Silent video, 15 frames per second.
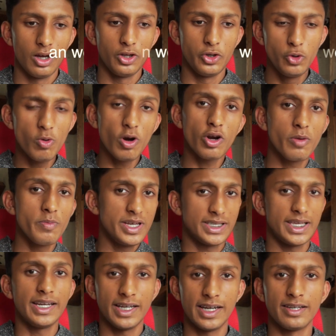You are gonna be
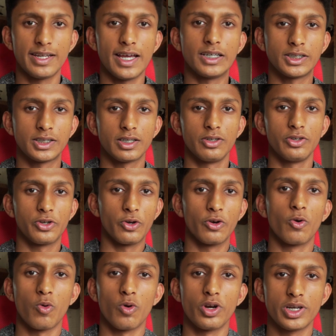sitting at a desk
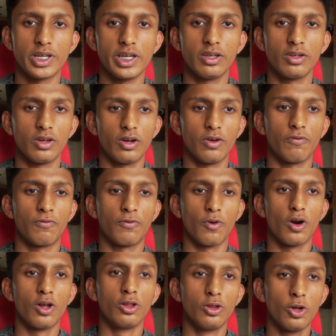during quarantine
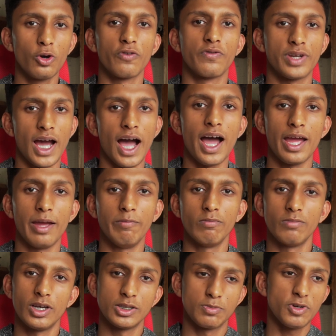for a load of time,
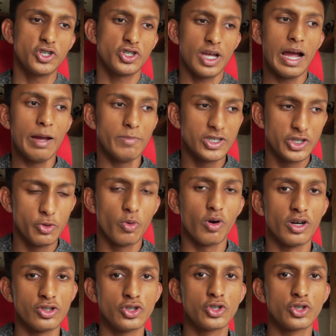as much time as you are in